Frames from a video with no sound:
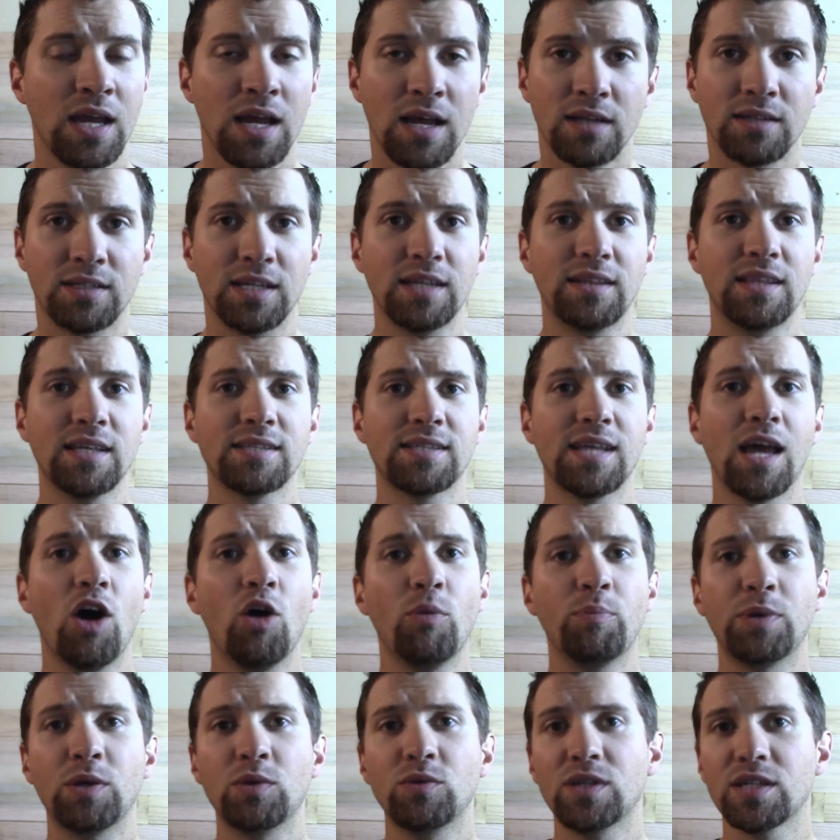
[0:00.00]
Did this
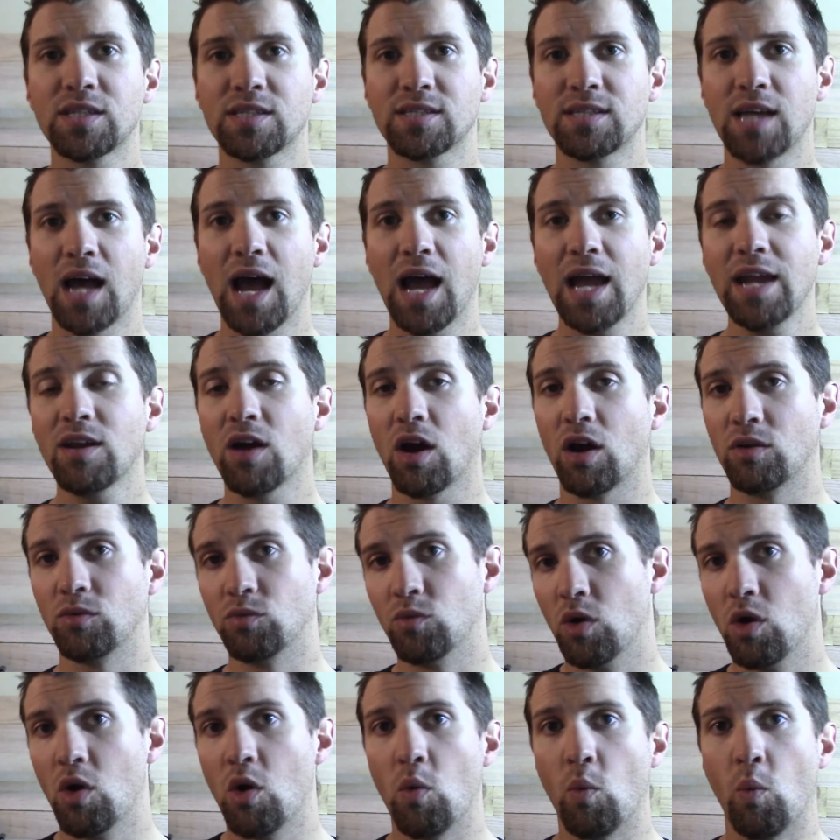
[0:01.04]
help you decide on
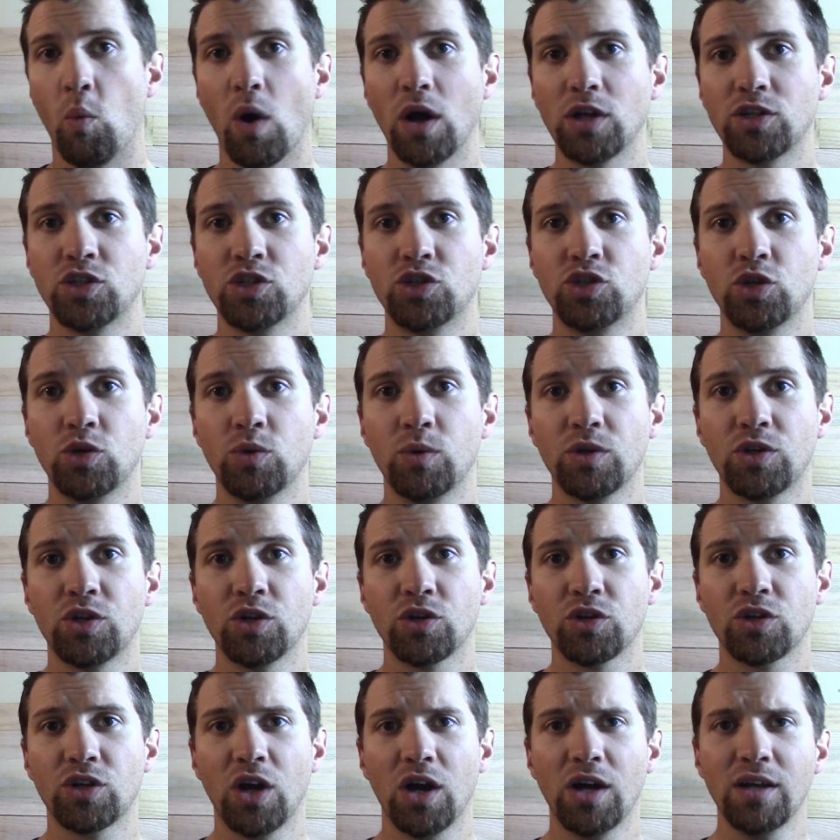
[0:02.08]
what to do with
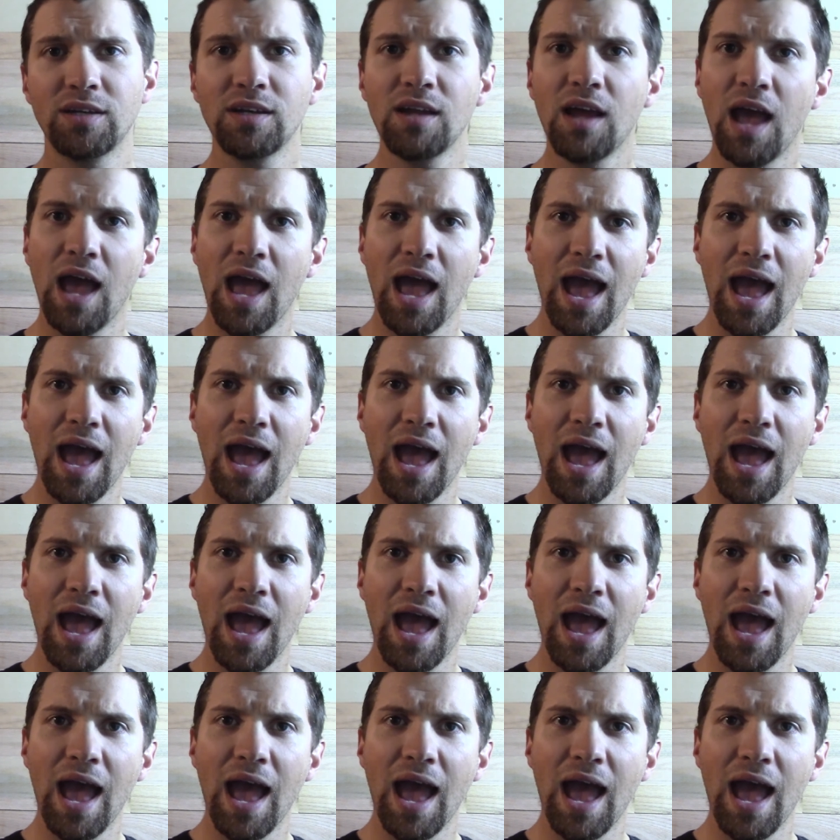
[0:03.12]
your gun,